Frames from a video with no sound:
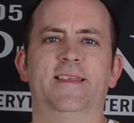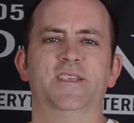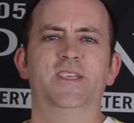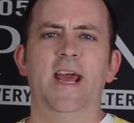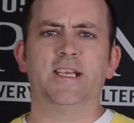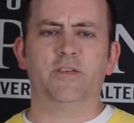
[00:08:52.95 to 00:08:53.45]
This
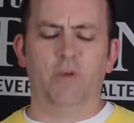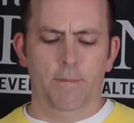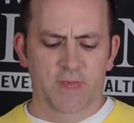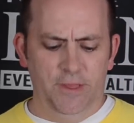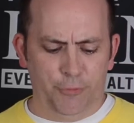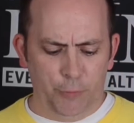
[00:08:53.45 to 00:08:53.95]
text from
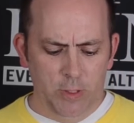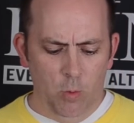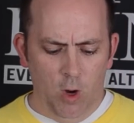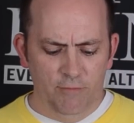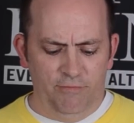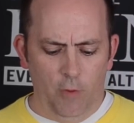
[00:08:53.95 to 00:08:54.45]
the
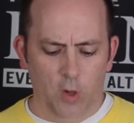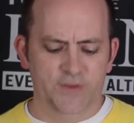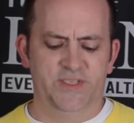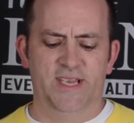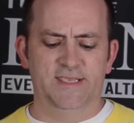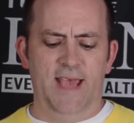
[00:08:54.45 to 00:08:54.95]
314
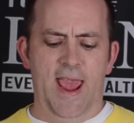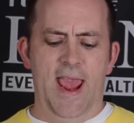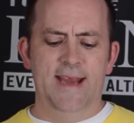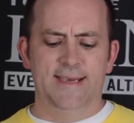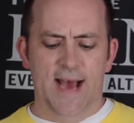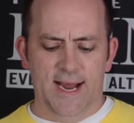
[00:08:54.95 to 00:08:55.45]
says,
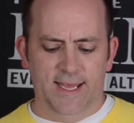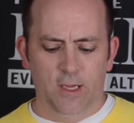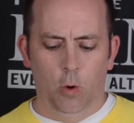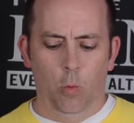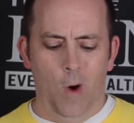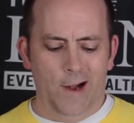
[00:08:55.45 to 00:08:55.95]
Hey Donnie,
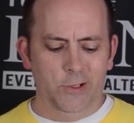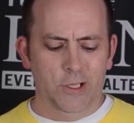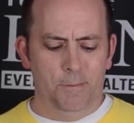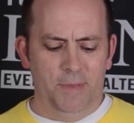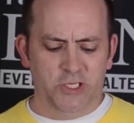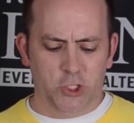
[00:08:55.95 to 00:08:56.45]
why don't you
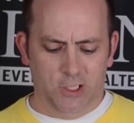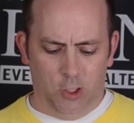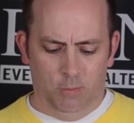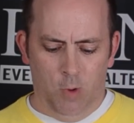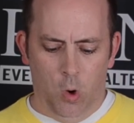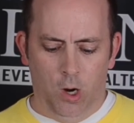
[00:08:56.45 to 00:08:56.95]
bitch a
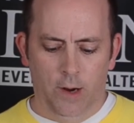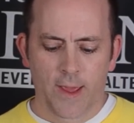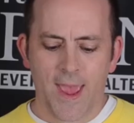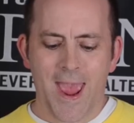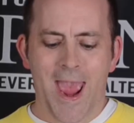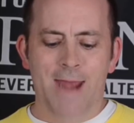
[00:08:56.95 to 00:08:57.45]
little more
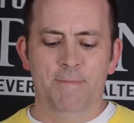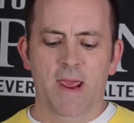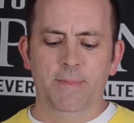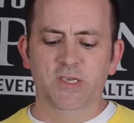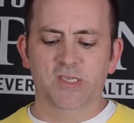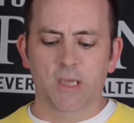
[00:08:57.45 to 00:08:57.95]
and
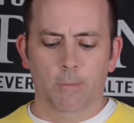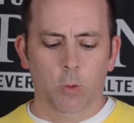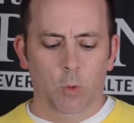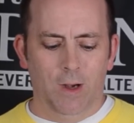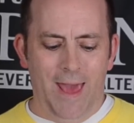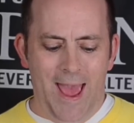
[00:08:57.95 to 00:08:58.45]
maybe someone
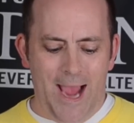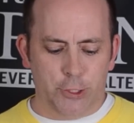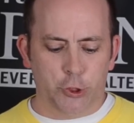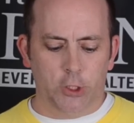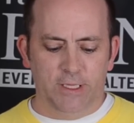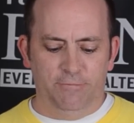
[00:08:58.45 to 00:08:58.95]
will
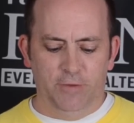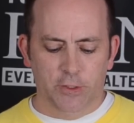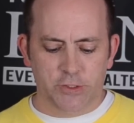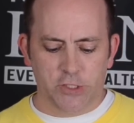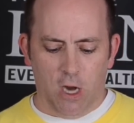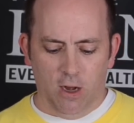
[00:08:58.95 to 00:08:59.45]
actually feel
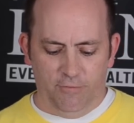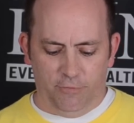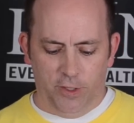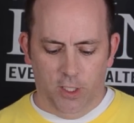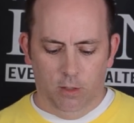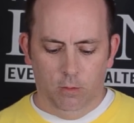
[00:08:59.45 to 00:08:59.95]
sorry for
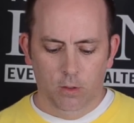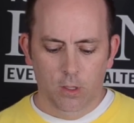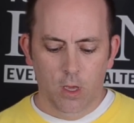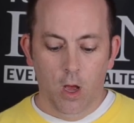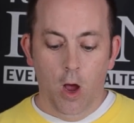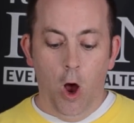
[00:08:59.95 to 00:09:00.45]
you?
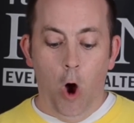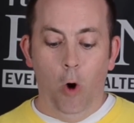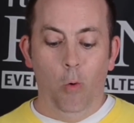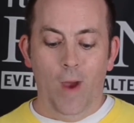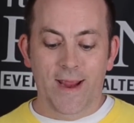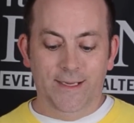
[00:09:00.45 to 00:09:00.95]
Oh,
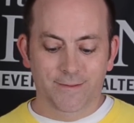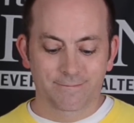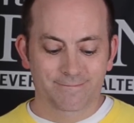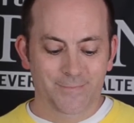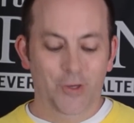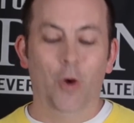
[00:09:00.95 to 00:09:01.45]
wait,
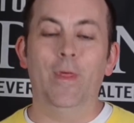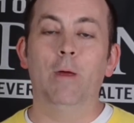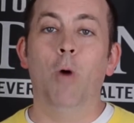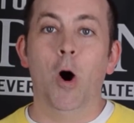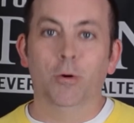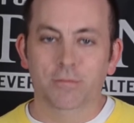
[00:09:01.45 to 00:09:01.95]
no, they
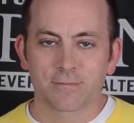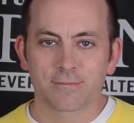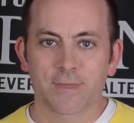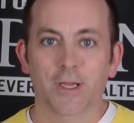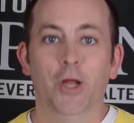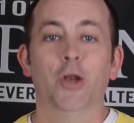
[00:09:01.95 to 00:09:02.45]
won't.
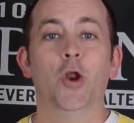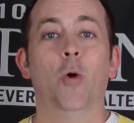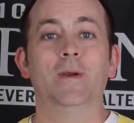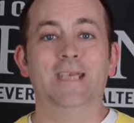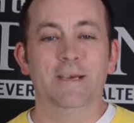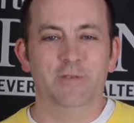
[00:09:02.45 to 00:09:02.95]
No
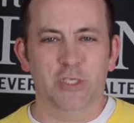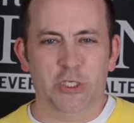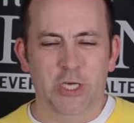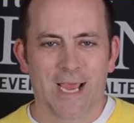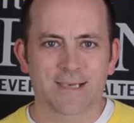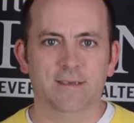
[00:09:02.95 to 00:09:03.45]
one gives a
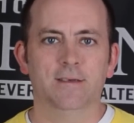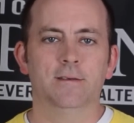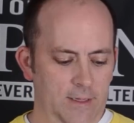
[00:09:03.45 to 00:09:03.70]
shit.